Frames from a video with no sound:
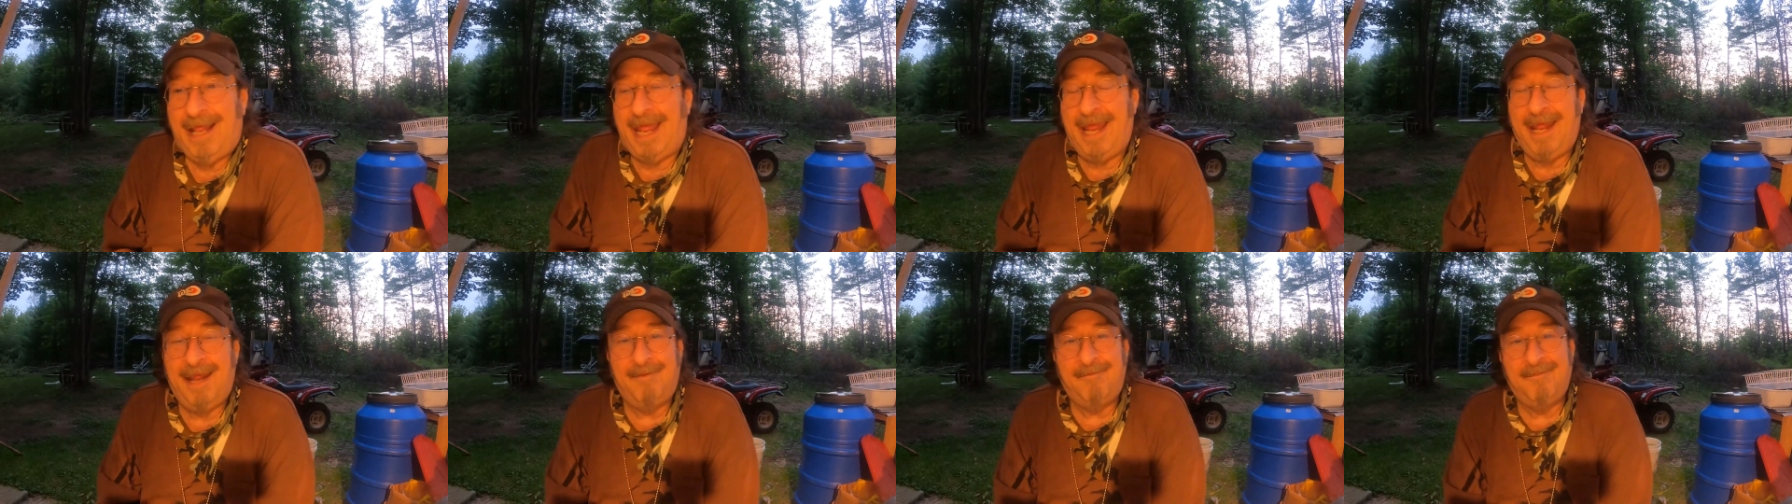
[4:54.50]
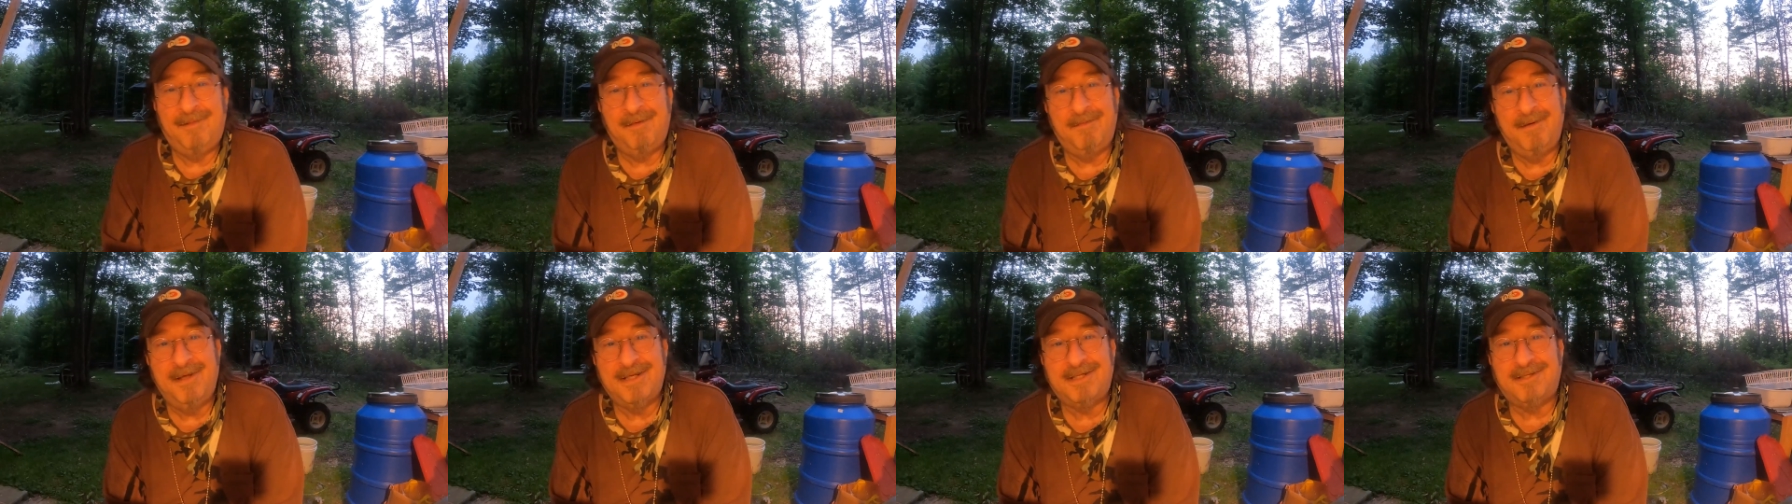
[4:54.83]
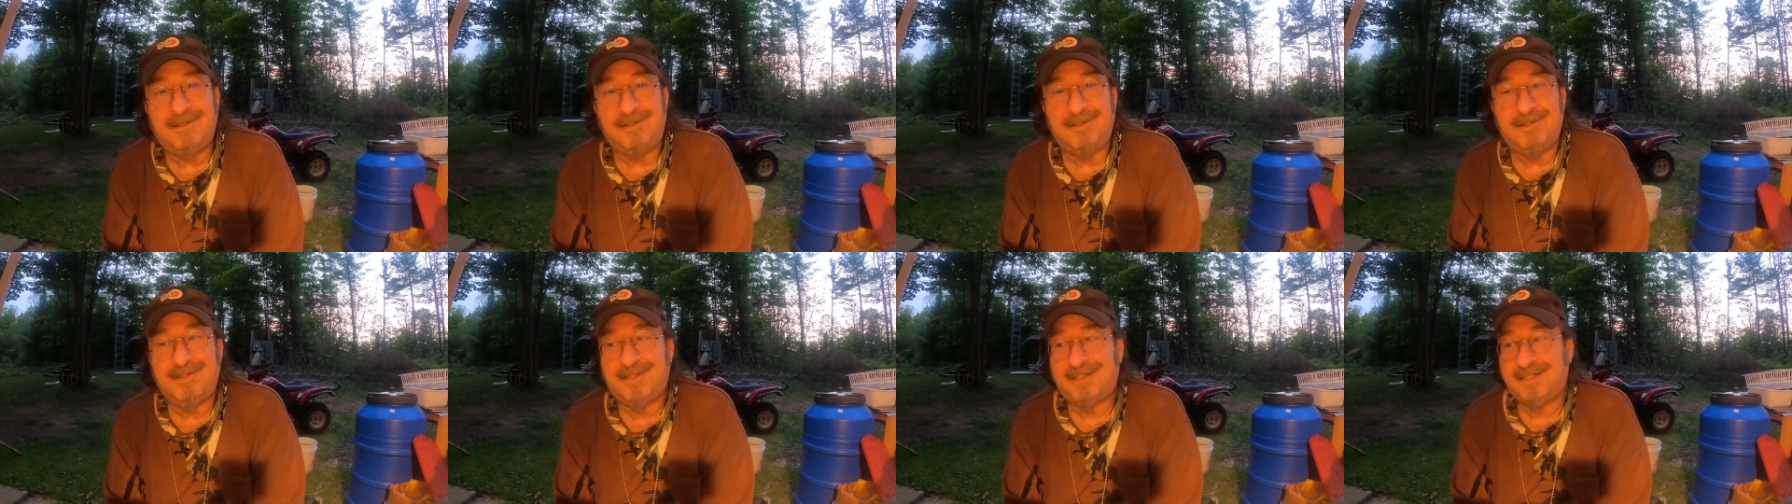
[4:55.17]
aim the
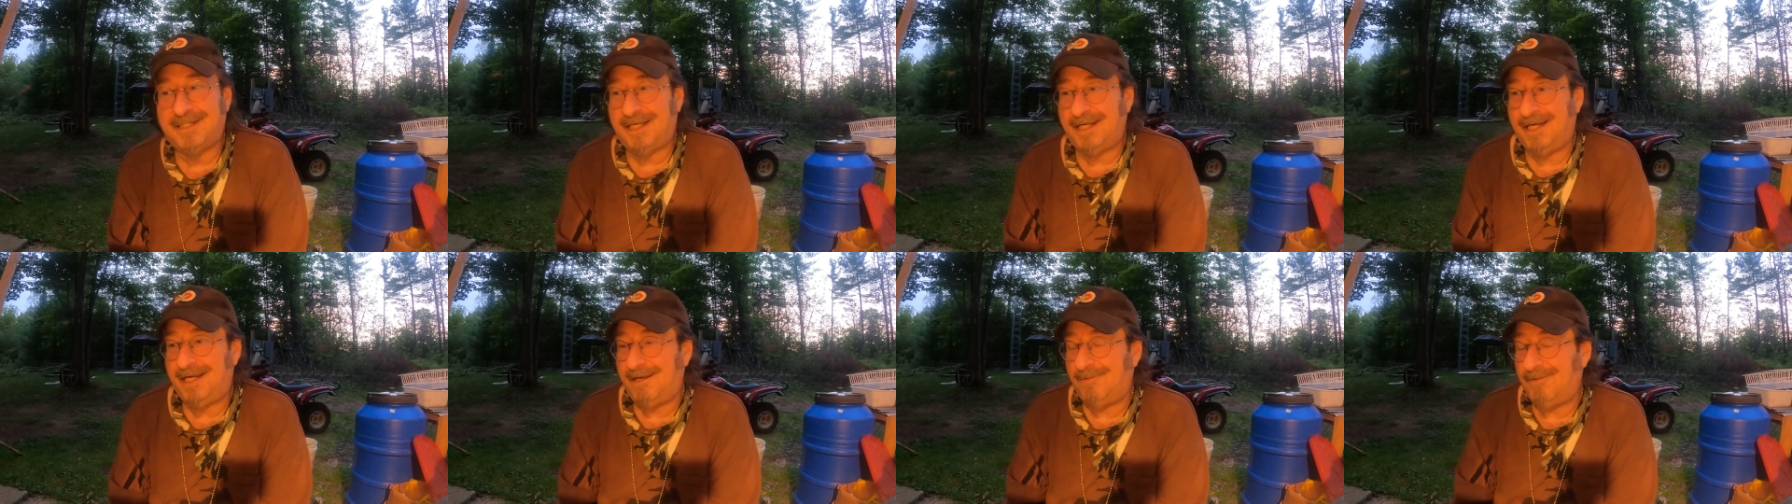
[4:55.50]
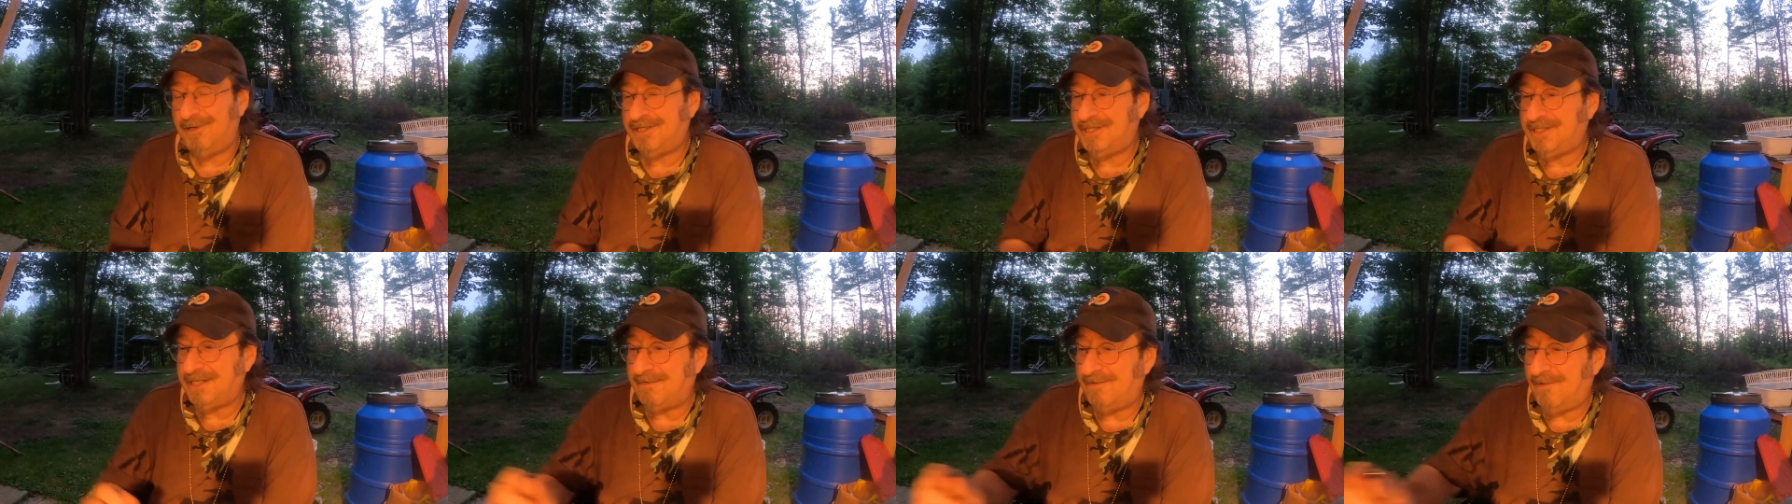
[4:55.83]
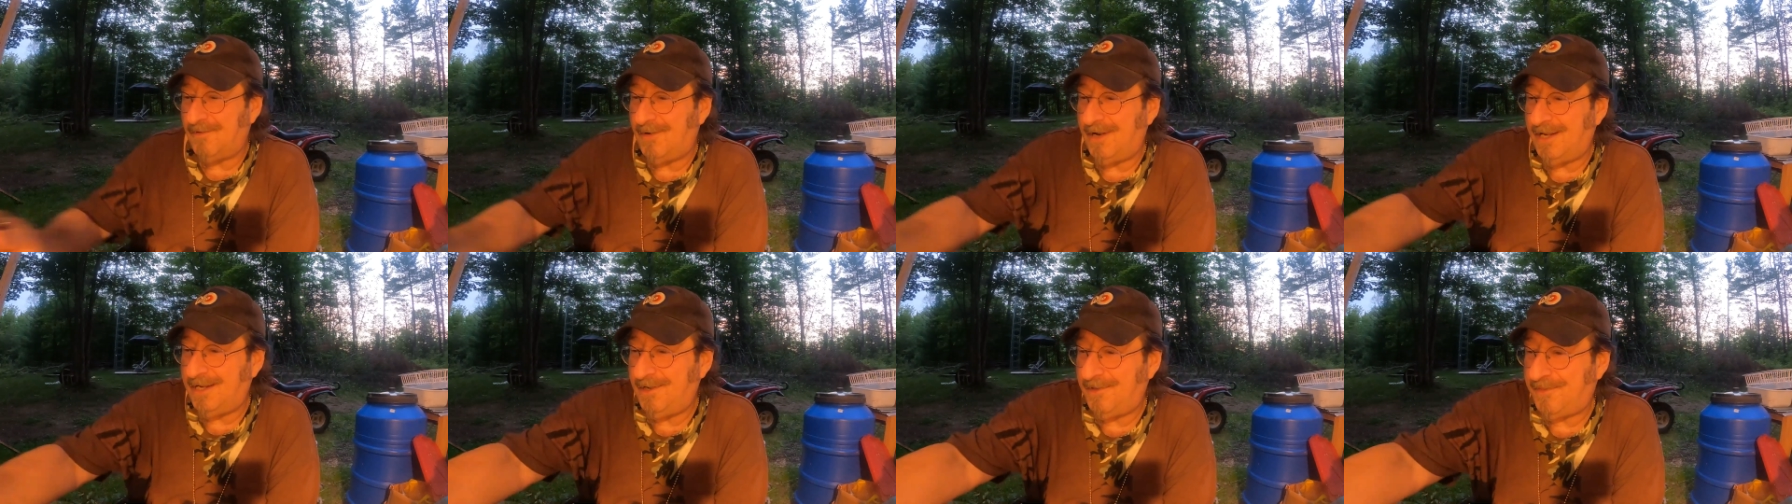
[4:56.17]
missiles uh,
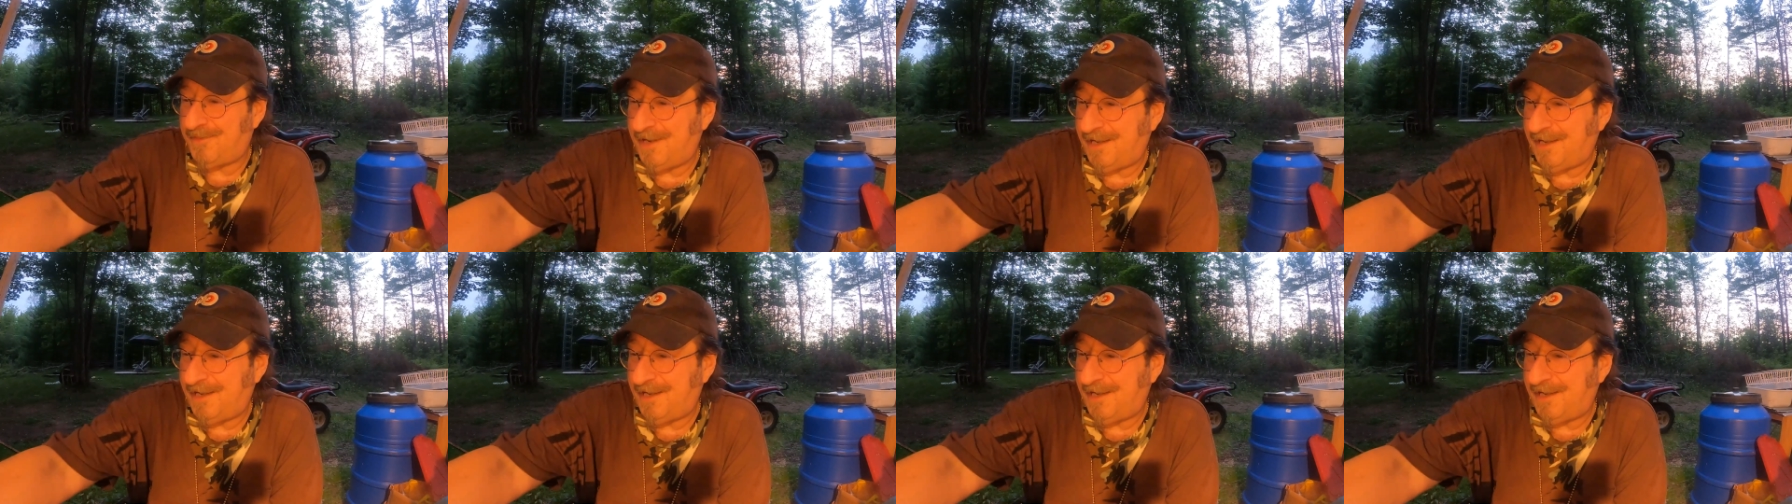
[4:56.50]
whichever way you